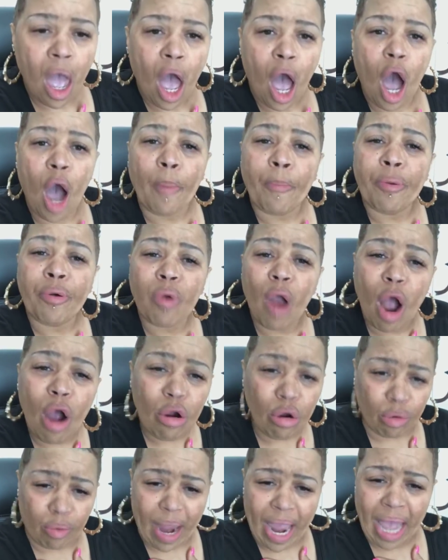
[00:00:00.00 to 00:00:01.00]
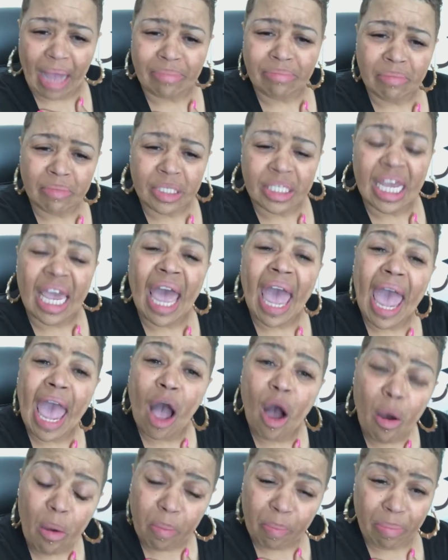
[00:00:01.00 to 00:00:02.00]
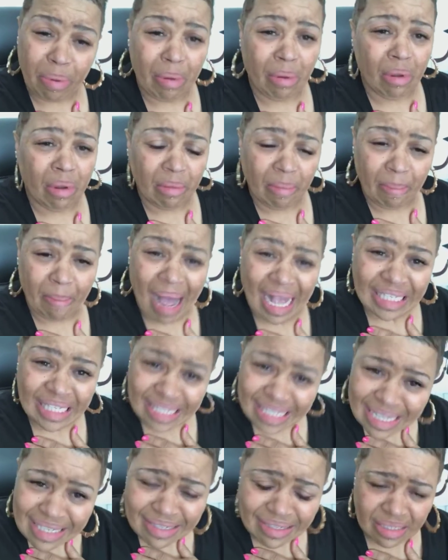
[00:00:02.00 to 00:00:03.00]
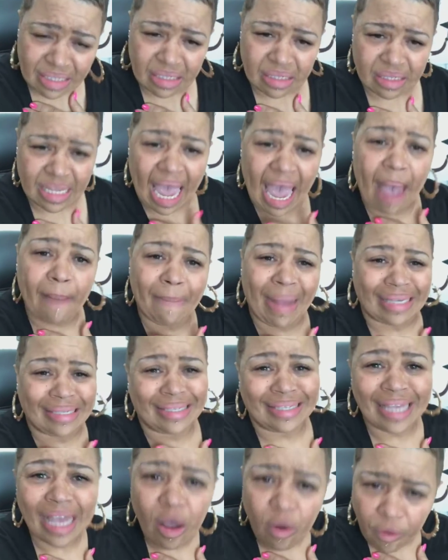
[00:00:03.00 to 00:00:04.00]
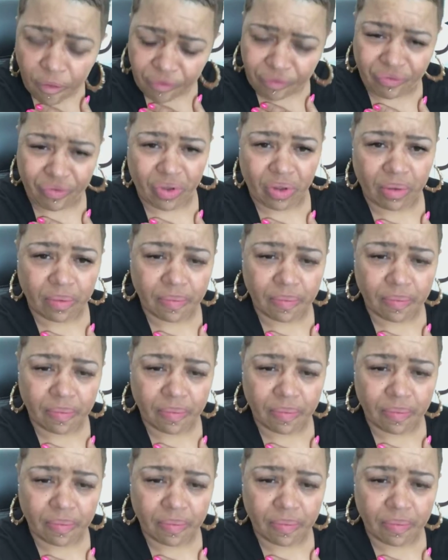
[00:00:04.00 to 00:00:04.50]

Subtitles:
a program to help my sisters and myself.